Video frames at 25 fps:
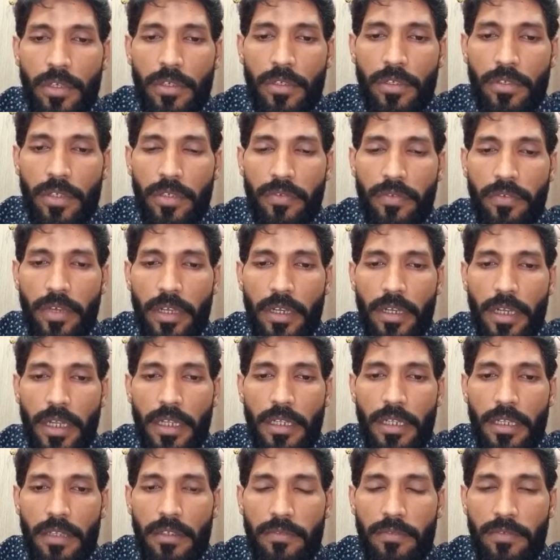So if I
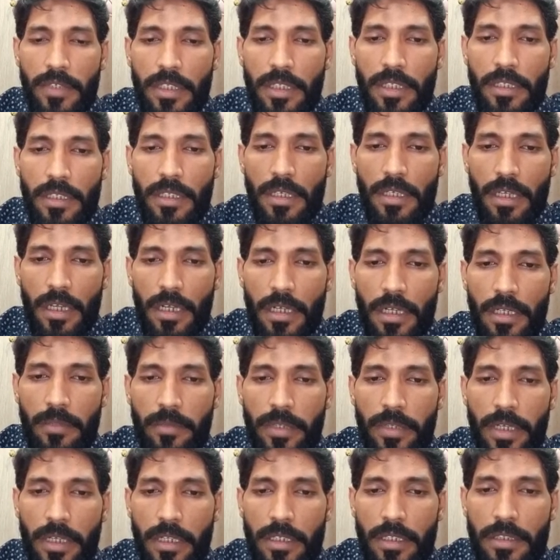write within the curly
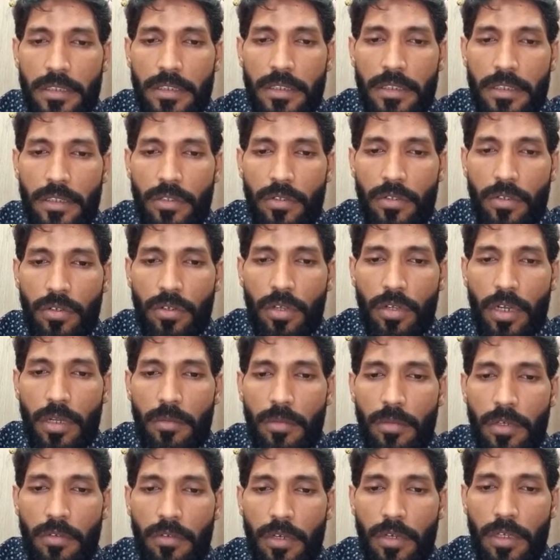brackets 0,
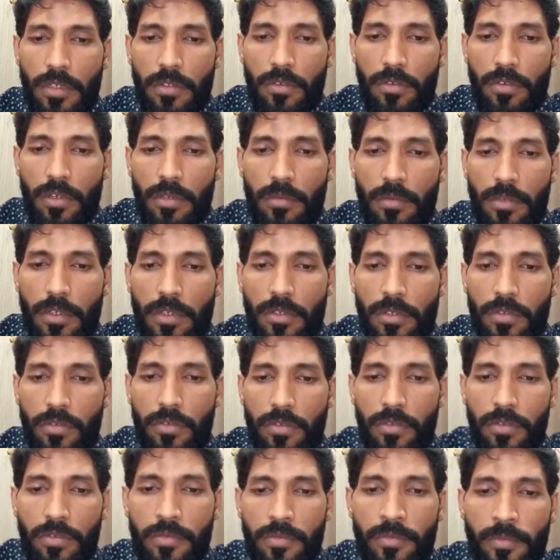1,
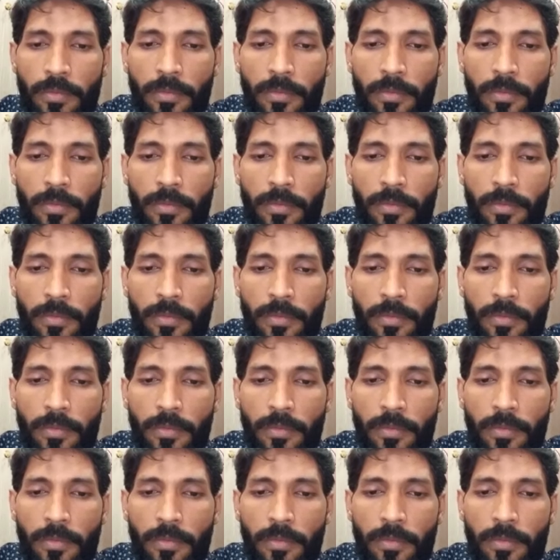2,